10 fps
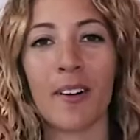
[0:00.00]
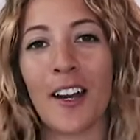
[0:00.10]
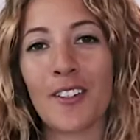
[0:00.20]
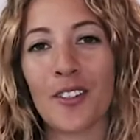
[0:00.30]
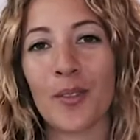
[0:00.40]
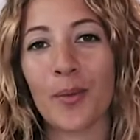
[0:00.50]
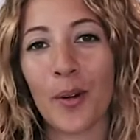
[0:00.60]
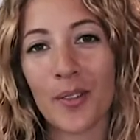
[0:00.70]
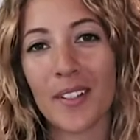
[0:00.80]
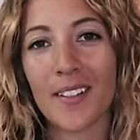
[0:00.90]
I just
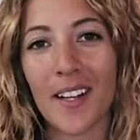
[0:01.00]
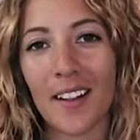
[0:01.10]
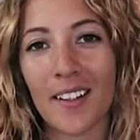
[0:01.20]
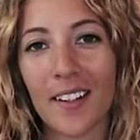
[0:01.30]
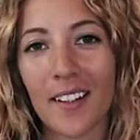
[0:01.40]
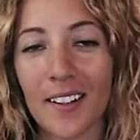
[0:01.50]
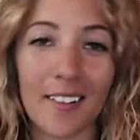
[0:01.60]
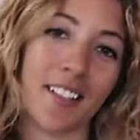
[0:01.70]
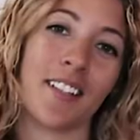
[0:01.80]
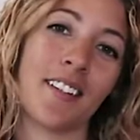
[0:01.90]
roast the salad, he'll
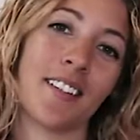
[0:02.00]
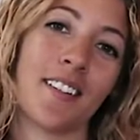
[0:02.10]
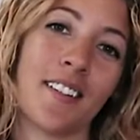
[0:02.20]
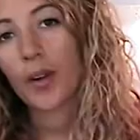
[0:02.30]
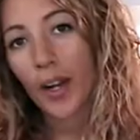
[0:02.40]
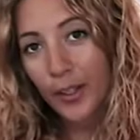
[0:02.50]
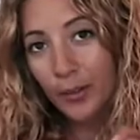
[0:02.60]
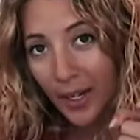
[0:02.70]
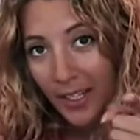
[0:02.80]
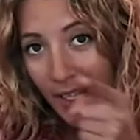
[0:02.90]
eat it. Are you
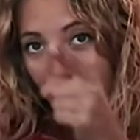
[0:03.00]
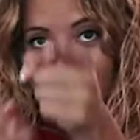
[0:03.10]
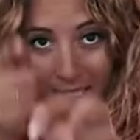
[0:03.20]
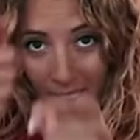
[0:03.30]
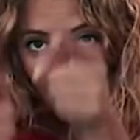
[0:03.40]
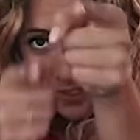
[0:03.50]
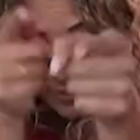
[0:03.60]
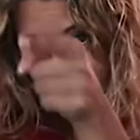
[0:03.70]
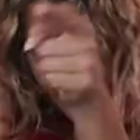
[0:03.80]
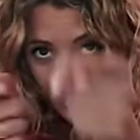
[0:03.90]
ready
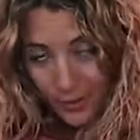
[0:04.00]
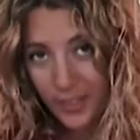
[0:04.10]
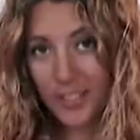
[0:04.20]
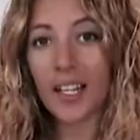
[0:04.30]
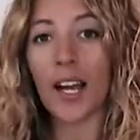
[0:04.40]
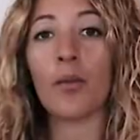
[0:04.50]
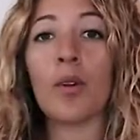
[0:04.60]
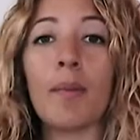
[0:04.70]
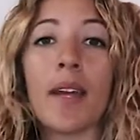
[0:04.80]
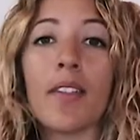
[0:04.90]
to see how
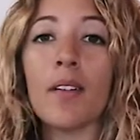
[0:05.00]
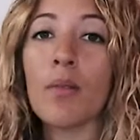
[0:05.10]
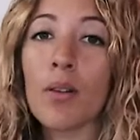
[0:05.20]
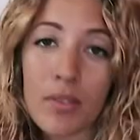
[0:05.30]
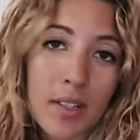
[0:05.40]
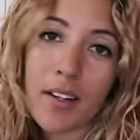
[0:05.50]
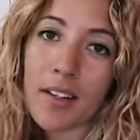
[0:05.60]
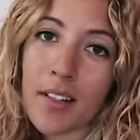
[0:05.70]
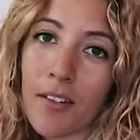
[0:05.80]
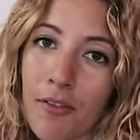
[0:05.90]
we make the roasted
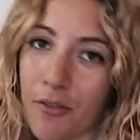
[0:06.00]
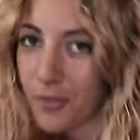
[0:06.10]
stuff?